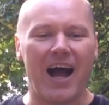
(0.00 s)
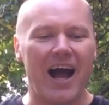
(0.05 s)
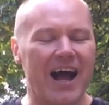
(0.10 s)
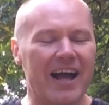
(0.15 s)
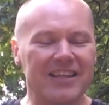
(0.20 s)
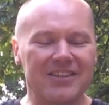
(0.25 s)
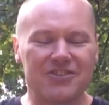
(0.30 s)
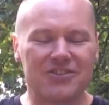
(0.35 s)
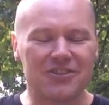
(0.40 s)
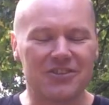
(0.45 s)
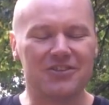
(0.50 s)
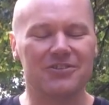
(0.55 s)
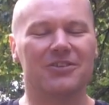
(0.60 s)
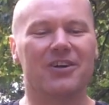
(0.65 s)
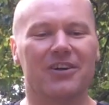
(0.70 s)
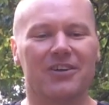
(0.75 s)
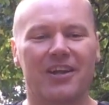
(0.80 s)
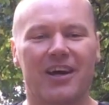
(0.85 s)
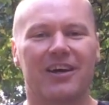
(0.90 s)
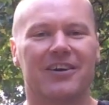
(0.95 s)
I do
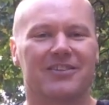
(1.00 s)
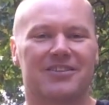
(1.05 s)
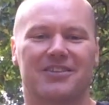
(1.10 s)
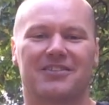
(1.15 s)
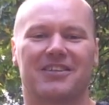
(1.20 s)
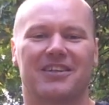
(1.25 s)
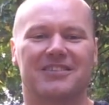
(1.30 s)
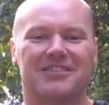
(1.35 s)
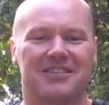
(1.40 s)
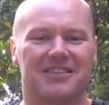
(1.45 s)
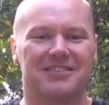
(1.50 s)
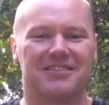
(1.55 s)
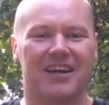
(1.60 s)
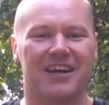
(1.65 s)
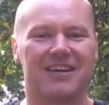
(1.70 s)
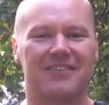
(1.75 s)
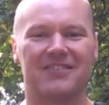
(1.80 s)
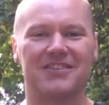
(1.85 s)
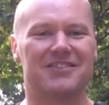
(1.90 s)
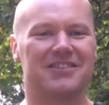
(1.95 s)
not know, as I say to this
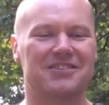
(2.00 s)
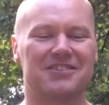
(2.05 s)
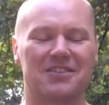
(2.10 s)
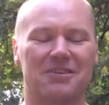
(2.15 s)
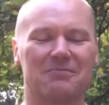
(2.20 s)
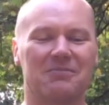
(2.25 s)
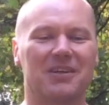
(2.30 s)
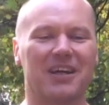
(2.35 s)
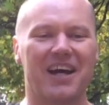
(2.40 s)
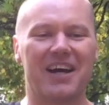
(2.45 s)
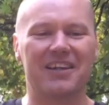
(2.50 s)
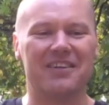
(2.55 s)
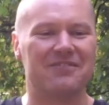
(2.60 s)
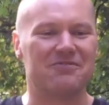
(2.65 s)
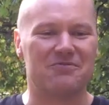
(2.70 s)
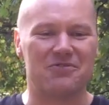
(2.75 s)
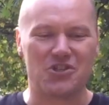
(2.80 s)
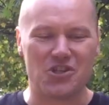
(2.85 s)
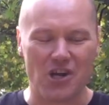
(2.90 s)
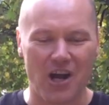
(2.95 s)
day, if this is some kind
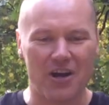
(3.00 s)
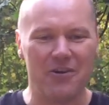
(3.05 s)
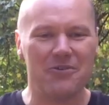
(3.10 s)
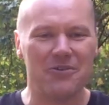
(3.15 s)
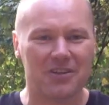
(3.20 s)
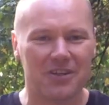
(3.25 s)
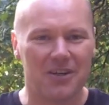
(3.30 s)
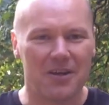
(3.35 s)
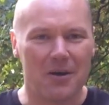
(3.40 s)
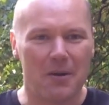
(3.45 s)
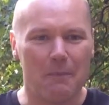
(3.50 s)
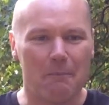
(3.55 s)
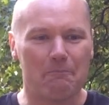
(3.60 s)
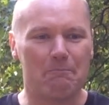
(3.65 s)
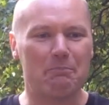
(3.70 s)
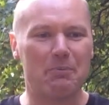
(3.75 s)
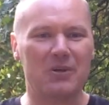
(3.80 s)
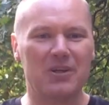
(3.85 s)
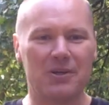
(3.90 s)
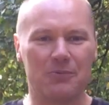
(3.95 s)
of joke,
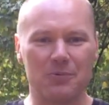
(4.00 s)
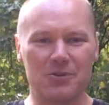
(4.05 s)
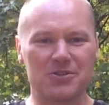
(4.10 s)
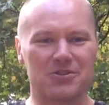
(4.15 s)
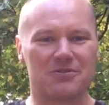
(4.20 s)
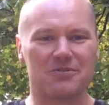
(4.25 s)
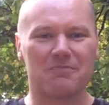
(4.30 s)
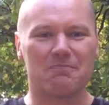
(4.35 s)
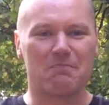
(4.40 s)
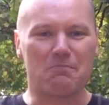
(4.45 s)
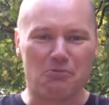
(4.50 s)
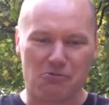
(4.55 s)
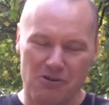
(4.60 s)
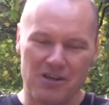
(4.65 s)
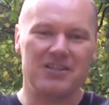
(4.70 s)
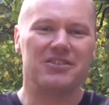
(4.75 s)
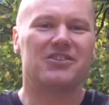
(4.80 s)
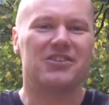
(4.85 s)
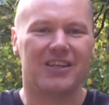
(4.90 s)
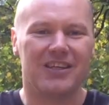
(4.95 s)
but it was
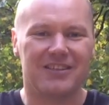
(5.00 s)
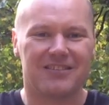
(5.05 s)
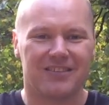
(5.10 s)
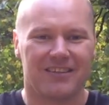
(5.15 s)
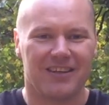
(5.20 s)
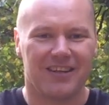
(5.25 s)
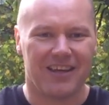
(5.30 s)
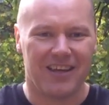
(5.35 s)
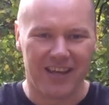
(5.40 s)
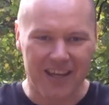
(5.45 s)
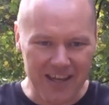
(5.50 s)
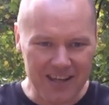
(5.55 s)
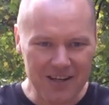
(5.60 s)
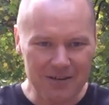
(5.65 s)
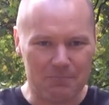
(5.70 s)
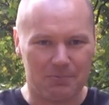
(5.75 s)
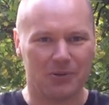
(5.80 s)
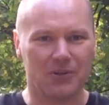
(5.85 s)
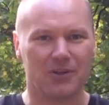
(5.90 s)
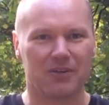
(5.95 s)
printed in
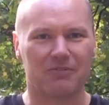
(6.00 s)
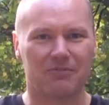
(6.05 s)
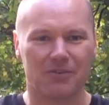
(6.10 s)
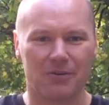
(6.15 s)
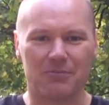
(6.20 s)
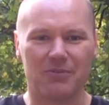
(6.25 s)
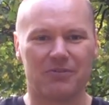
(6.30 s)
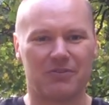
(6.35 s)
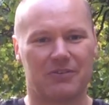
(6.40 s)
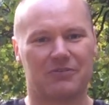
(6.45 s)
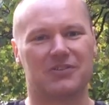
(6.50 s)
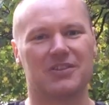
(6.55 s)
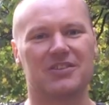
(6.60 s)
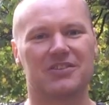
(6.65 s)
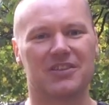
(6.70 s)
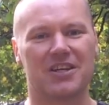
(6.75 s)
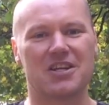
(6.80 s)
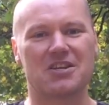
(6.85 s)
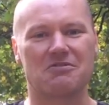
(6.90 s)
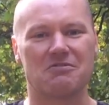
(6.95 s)
a book from the
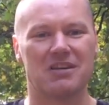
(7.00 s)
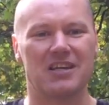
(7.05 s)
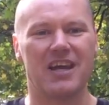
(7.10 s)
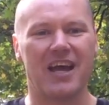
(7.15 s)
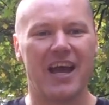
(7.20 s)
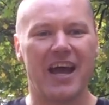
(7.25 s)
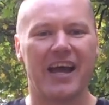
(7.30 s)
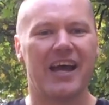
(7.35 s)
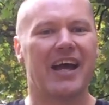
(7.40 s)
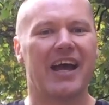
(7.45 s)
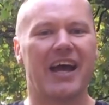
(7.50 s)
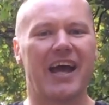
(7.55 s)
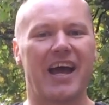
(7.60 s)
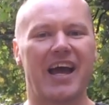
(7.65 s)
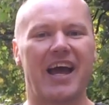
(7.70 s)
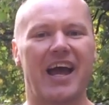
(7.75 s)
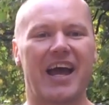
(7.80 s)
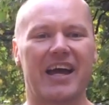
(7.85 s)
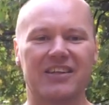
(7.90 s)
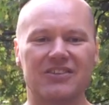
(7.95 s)
15th century.
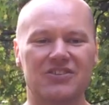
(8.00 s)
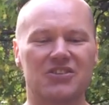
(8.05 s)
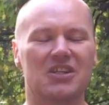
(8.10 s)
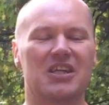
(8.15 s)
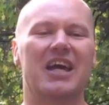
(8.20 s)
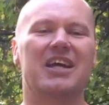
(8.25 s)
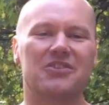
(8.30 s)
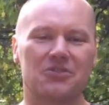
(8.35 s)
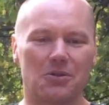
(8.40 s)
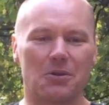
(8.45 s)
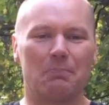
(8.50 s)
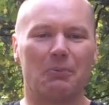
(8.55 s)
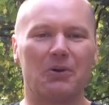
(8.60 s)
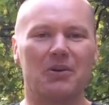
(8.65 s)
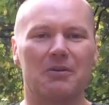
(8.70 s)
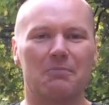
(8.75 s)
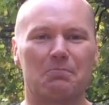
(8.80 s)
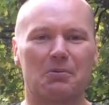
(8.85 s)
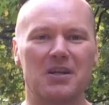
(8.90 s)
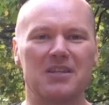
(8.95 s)
And to get to the
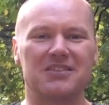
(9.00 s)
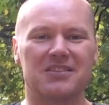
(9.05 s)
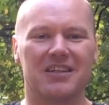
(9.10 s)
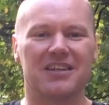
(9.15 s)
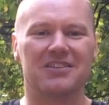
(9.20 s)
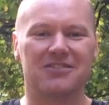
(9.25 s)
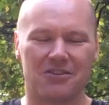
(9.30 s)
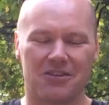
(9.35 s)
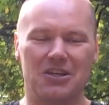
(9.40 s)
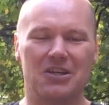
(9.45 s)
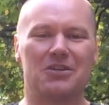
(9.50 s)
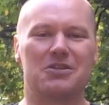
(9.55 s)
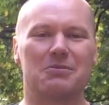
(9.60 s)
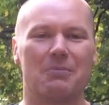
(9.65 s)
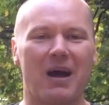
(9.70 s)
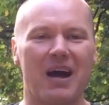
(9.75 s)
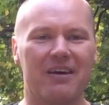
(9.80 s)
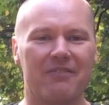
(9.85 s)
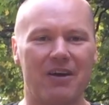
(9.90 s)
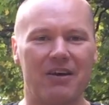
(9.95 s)
point of printing is a huge
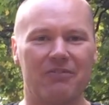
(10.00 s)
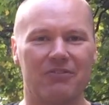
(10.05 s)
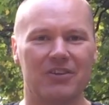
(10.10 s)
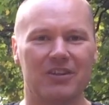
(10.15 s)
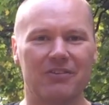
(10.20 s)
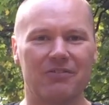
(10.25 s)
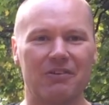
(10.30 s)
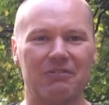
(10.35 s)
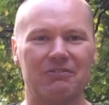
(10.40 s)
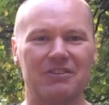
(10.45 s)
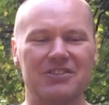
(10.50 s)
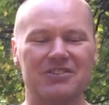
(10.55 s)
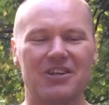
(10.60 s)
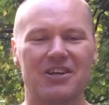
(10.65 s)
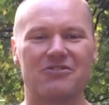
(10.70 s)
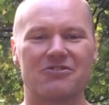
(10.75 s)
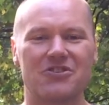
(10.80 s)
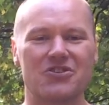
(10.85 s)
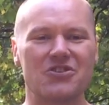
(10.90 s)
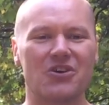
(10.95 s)
amount of effort in the 15th
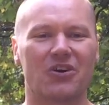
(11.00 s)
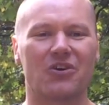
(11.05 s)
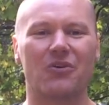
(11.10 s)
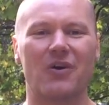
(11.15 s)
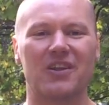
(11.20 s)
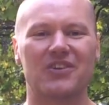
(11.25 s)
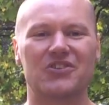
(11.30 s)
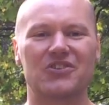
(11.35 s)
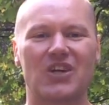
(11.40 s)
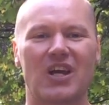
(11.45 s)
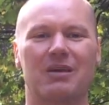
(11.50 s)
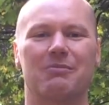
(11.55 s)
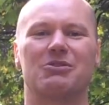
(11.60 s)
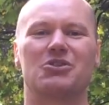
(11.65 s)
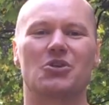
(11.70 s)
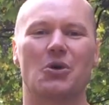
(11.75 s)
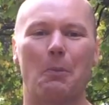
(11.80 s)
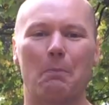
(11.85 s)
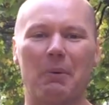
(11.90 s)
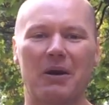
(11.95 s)
century. It's not quite the same
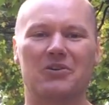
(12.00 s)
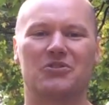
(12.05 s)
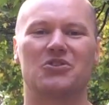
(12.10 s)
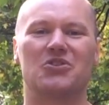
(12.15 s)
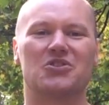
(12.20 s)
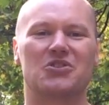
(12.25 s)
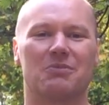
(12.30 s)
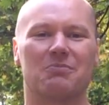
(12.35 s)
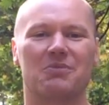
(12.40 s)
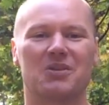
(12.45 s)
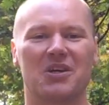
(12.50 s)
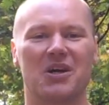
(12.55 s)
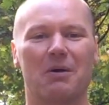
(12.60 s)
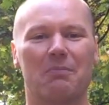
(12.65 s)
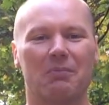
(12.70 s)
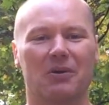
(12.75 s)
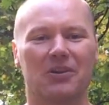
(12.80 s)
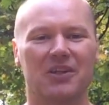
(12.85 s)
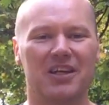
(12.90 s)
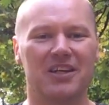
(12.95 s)
as sort of posting something
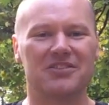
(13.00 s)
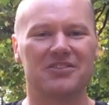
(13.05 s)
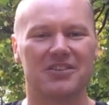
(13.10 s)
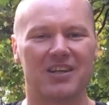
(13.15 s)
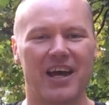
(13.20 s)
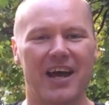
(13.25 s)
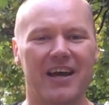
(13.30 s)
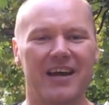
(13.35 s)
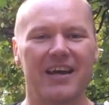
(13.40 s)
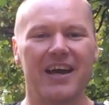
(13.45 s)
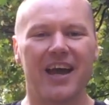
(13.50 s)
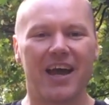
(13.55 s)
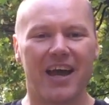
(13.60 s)
up on the internet.